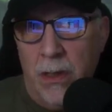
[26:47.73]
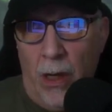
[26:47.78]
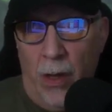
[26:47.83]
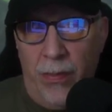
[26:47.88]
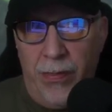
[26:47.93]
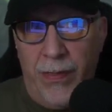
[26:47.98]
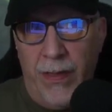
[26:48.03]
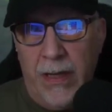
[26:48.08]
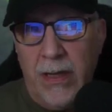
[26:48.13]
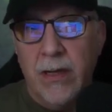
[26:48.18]

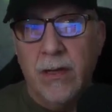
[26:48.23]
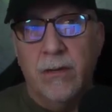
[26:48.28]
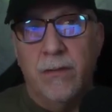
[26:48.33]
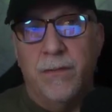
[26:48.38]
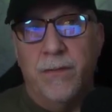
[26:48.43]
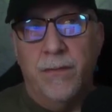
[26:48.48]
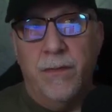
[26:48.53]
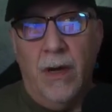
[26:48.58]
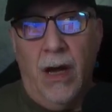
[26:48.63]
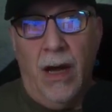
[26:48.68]
think
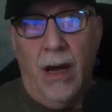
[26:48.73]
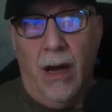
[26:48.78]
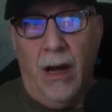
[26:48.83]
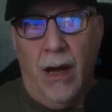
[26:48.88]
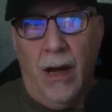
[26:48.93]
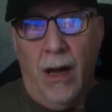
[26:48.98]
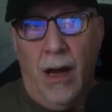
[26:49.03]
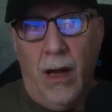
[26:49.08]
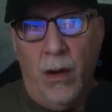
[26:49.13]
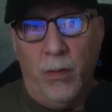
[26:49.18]
of,
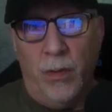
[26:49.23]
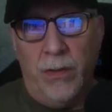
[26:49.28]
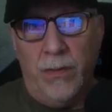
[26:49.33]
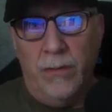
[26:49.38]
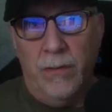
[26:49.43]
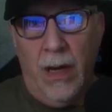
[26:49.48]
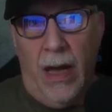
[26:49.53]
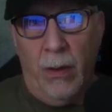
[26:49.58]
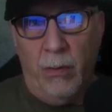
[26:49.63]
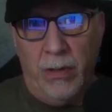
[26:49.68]
I
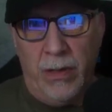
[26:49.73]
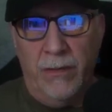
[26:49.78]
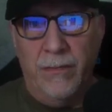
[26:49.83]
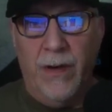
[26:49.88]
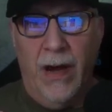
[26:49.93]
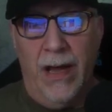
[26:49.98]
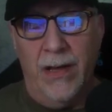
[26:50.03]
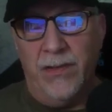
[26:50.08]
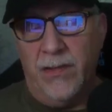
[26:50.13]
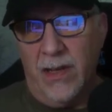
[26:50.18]
would
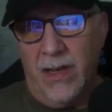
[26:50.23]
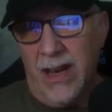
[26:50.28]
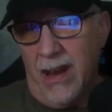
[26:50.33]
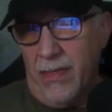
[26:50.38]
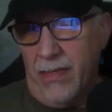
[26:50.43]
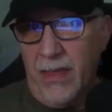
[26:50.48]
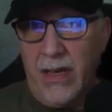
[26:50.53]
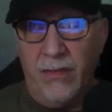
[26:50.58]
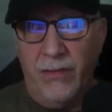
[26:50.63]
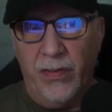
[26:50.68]
advise you kind of
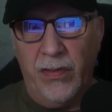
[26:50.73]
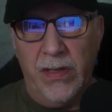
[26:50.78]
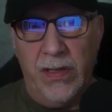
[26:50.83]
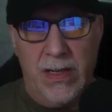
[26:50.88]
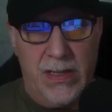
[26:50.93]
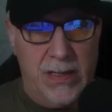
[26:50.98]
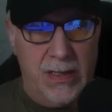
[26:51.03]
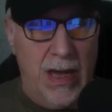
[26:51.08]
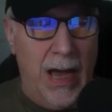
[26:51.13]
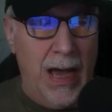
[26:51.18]
think of
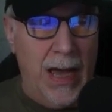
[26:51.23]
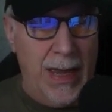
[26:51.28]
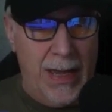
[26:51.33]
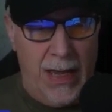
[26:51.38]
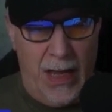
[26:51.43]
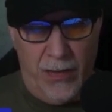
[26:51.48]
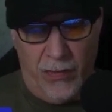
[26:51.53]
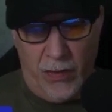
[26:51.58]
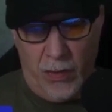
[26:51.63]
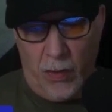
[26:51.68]
CSI
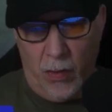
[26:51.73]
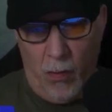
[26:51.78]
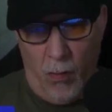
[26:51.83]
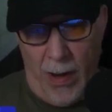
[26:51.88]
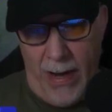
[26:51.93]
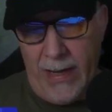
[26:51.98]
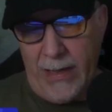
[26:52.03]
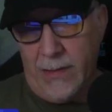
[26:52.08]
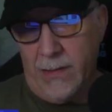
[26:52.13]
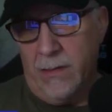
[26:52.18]
as a
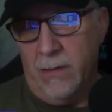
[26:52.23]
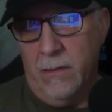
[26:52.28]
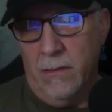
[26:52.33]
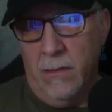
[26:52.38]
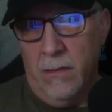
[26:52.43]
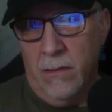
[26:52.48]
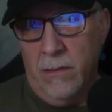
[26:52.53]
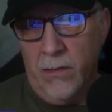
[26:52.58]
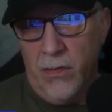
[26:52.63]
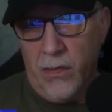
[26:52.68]
great
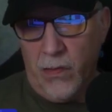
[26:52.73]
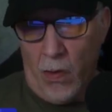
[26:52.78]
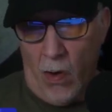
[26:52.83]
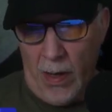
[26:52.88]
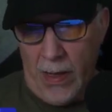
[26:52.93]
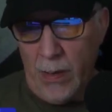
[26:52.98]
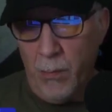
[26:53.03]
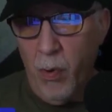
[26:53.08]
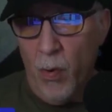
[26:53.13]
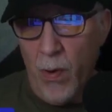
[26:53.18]

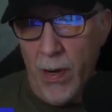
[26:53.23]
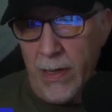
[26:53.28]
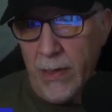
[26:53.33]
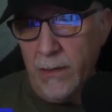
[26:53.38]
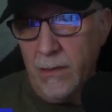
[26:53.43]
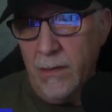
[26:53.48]
starting point